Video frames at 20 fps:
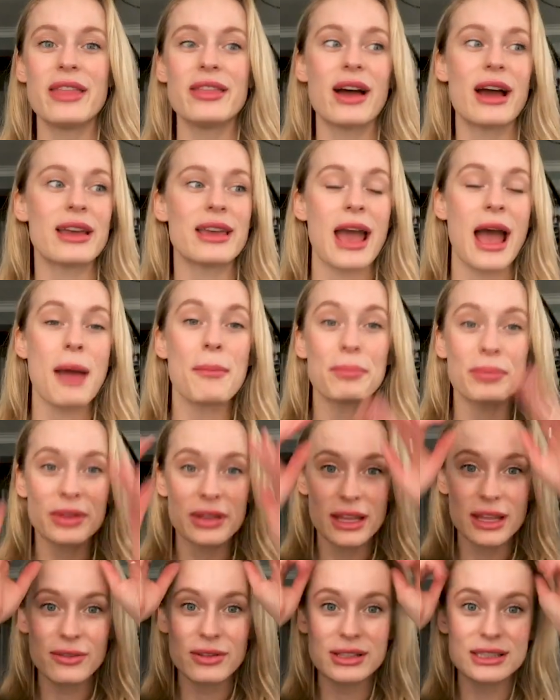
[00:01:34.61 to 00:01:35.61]
and I can't
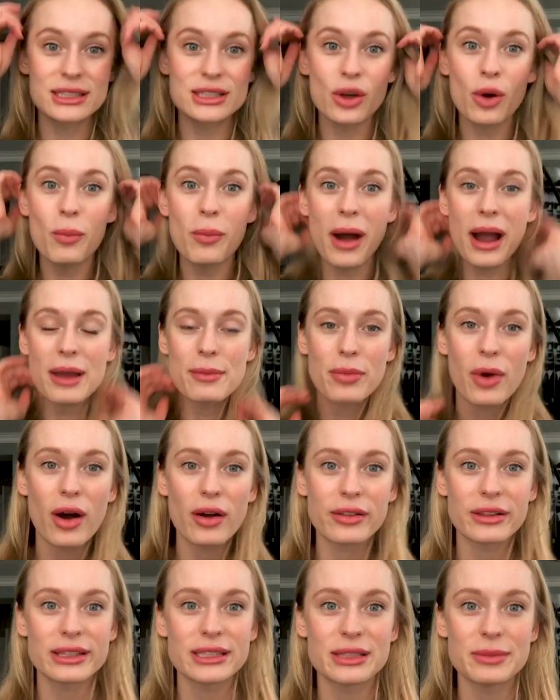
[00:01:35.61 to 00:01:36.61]
believe it's so
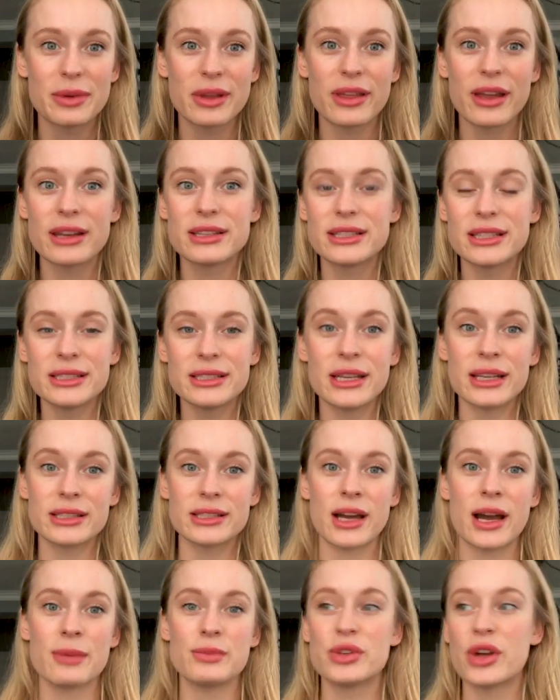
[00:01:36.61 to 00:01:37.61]
mind-boggling to me that I didn't take
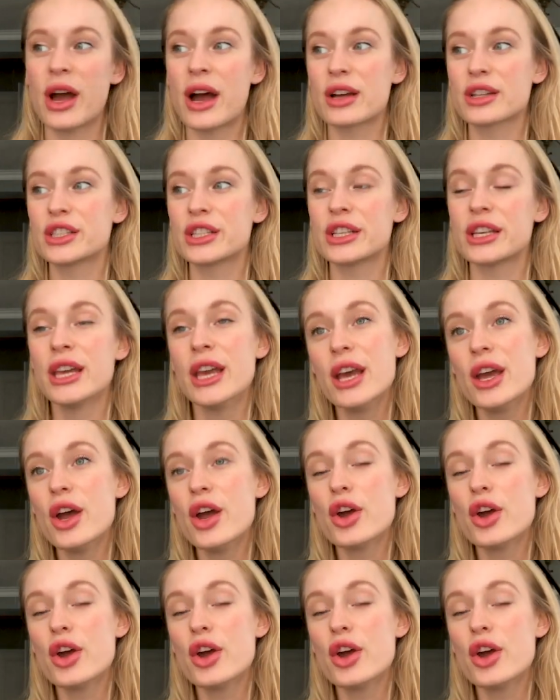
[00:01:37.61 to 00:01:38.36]
time to actually